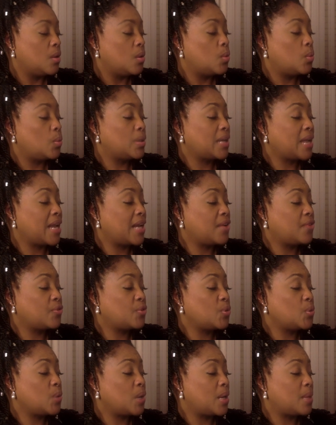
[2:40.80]
When I
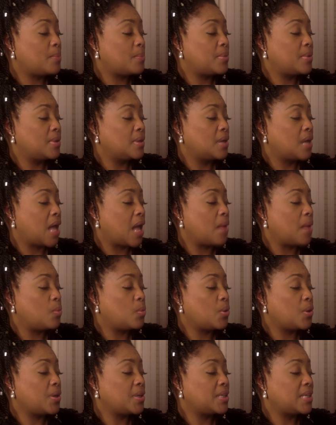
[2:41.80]
grew up, I
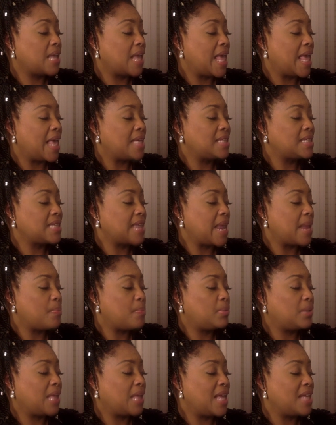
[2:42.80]
worked as a
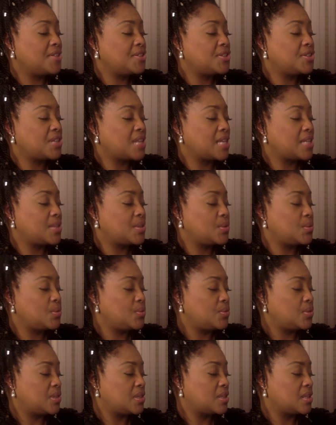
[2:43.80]

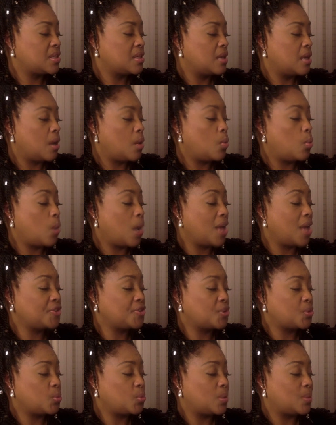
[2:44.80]
blanchisseuse, a
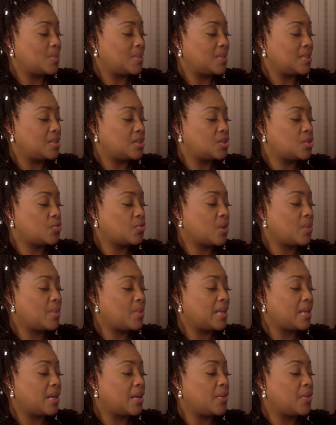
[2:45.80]
washerwoman,
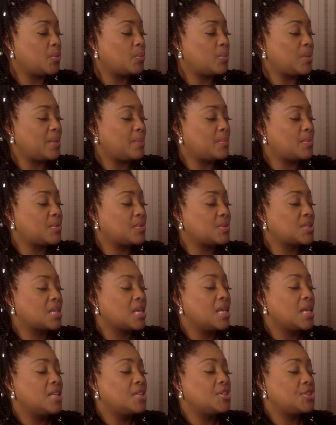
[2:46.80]
scrubbing other people's
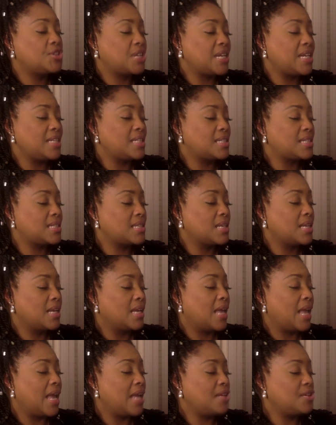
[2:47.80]
sheets
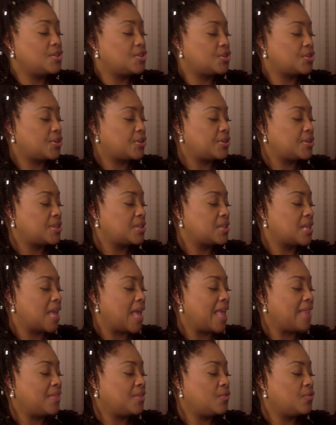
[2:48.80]
and shirts
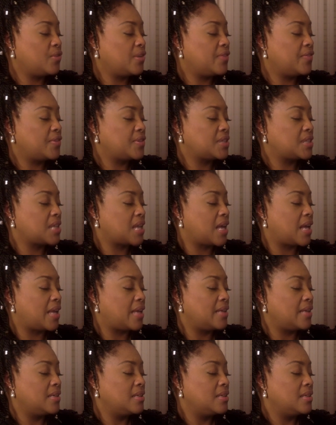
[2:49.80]
at the
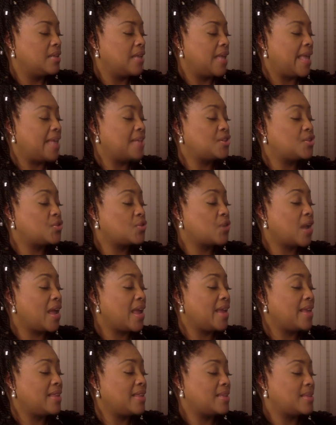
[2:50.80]
riverside and
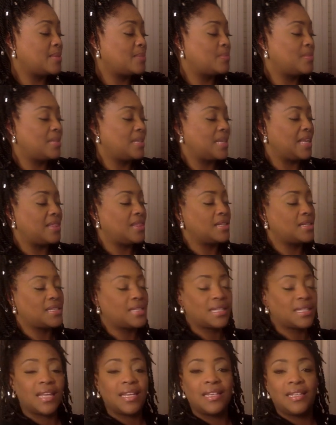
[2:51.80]
drying them in the
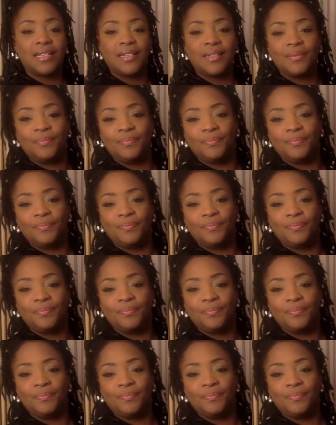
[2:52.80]
sun.